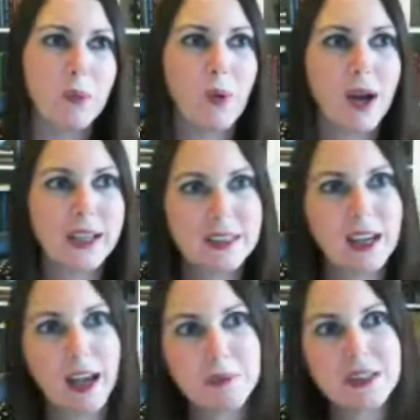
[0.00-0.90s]
What
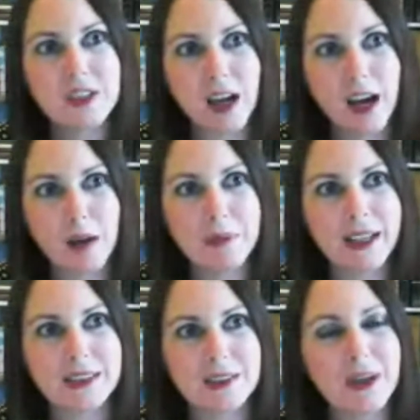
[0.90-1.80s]
types of
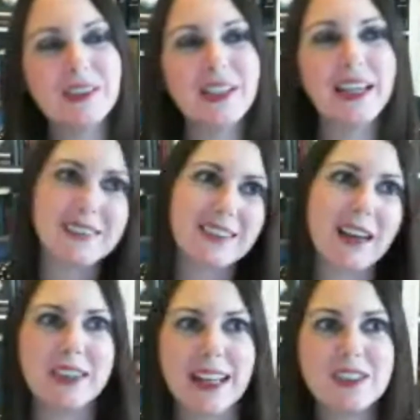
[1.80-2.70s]
topics? Well,
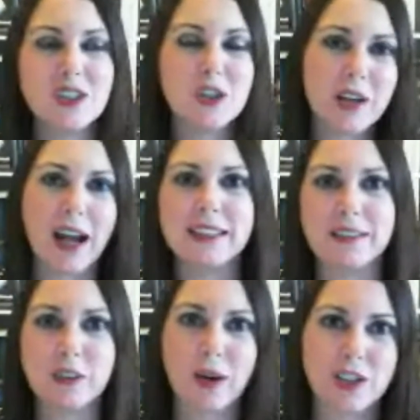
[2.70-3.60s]
that's two kinds
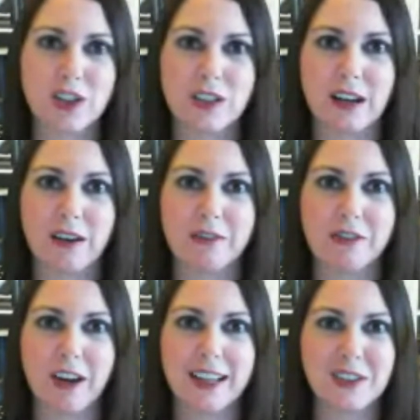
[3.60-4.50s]
of questions there,
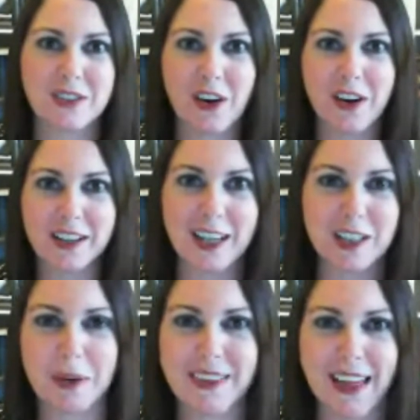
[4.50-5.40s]
Fred, so sorry to
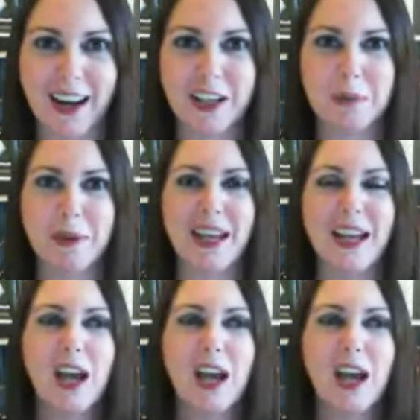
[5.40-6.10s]
spring that on you, but